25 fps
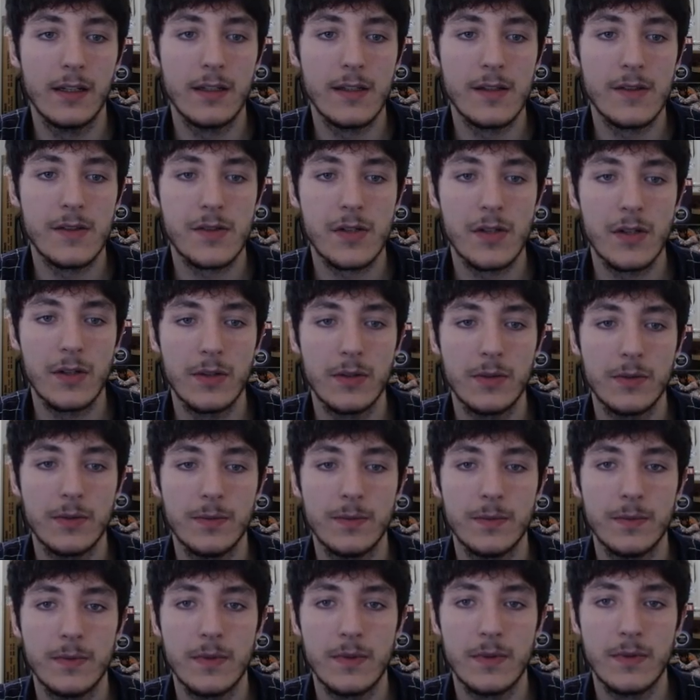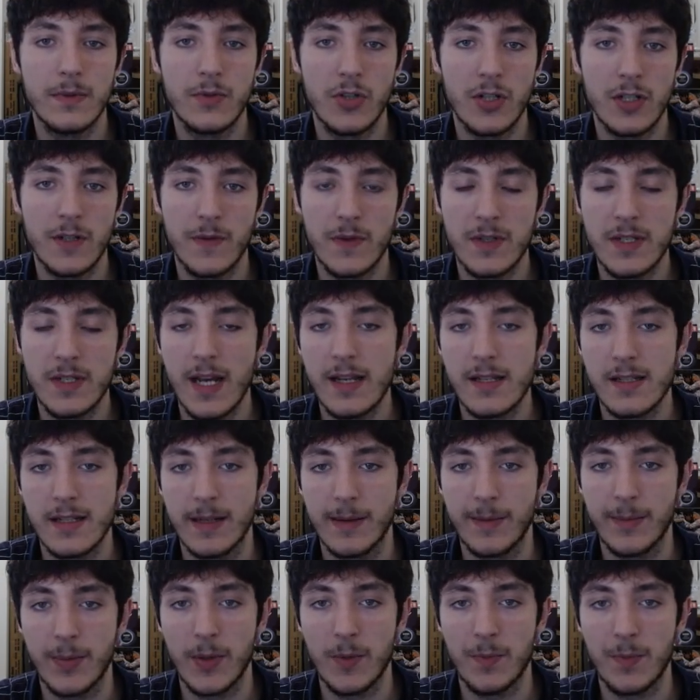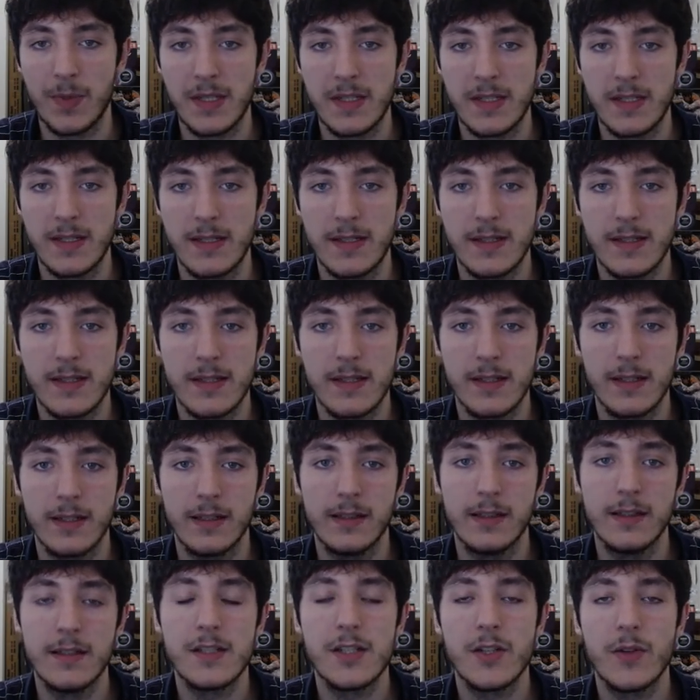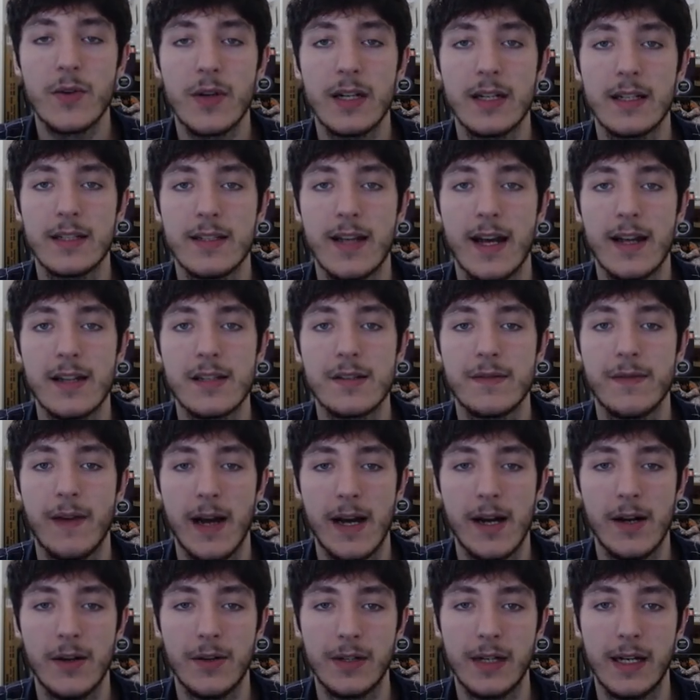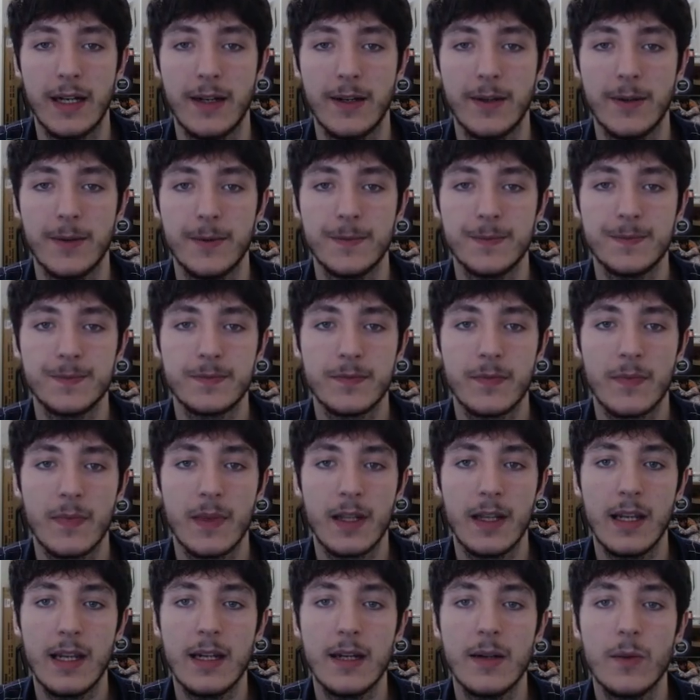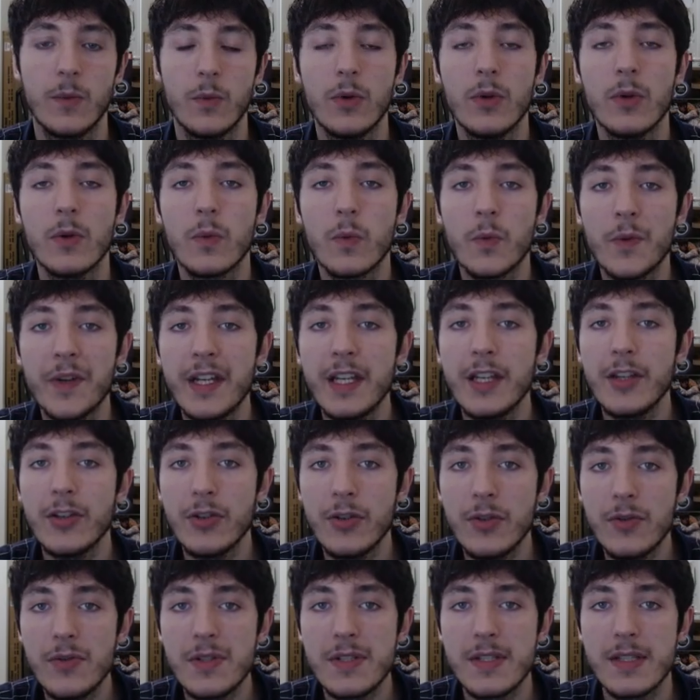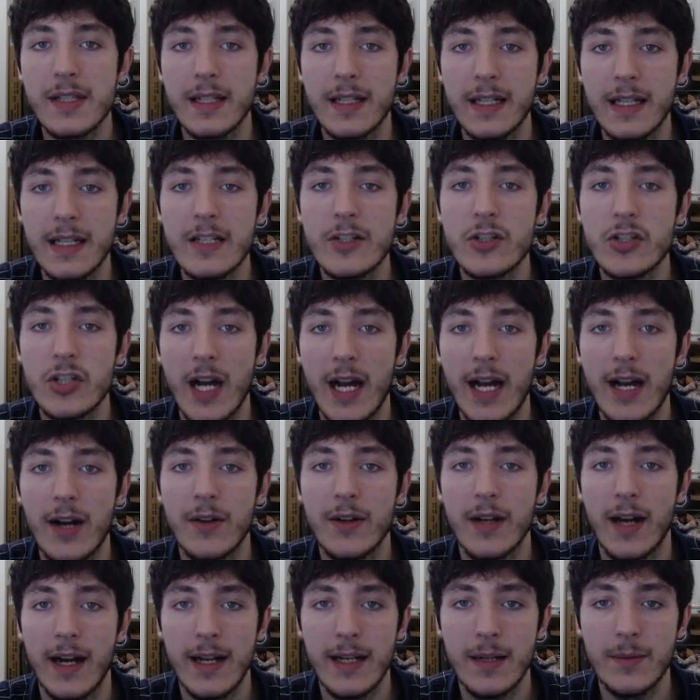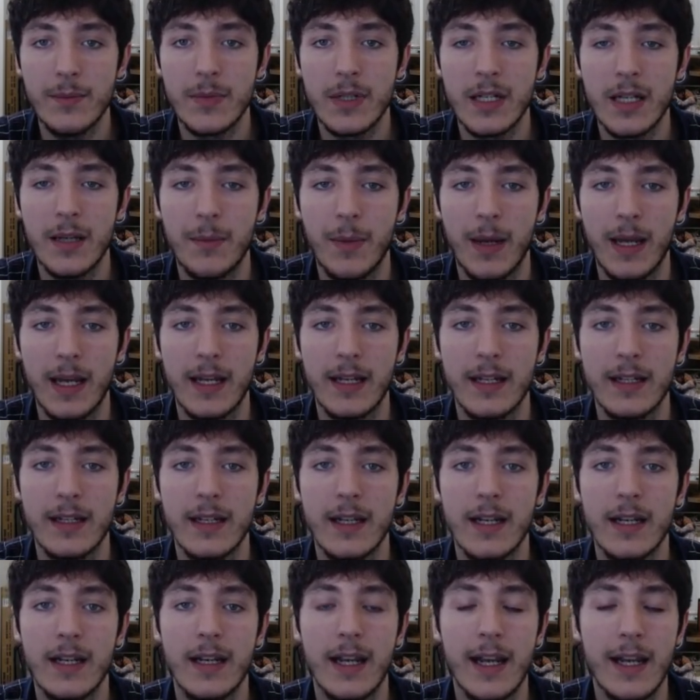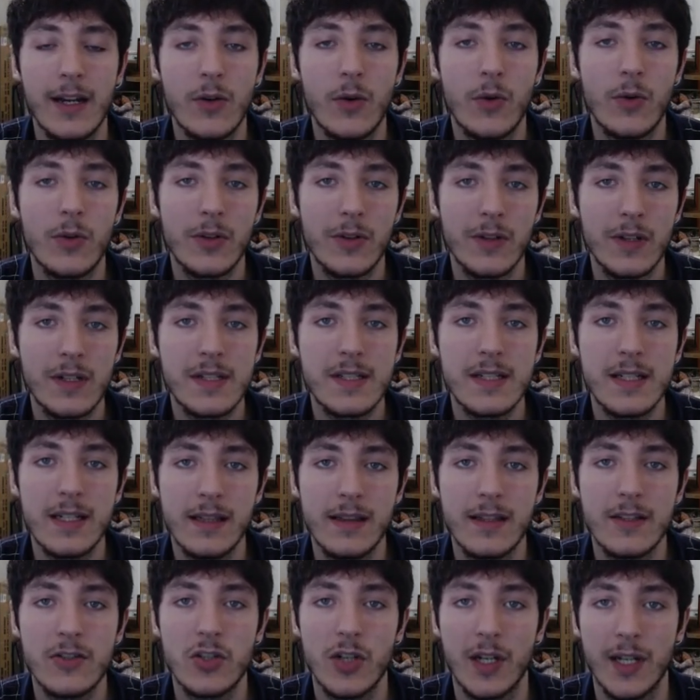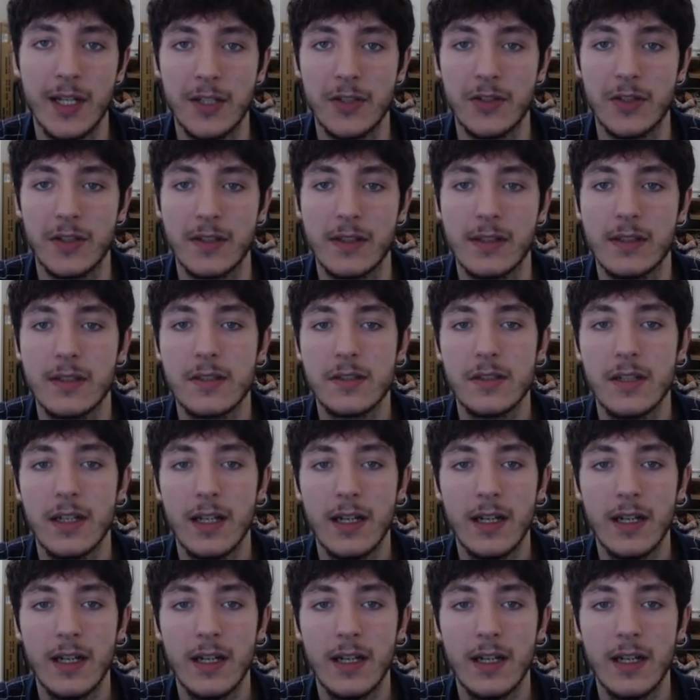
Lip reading: So just for testing purposes, let us create a test file now. And we'll reuse the get child item command in order to see the changes.